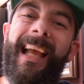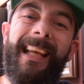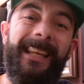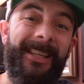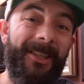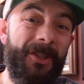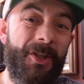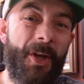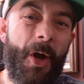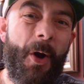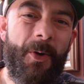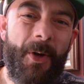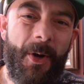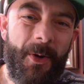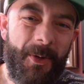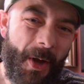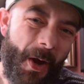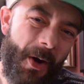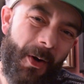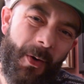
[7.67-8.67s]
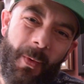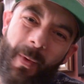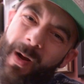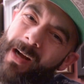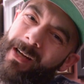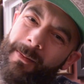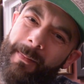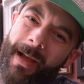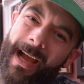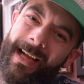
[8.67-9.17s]
Yo, yo, yo,
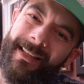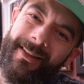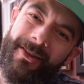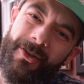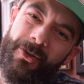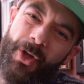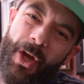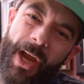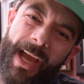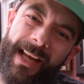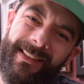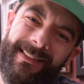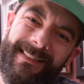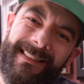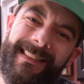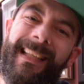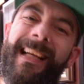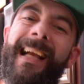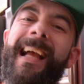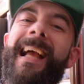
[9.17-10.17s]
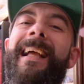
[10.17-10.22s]
welcome back to the channel.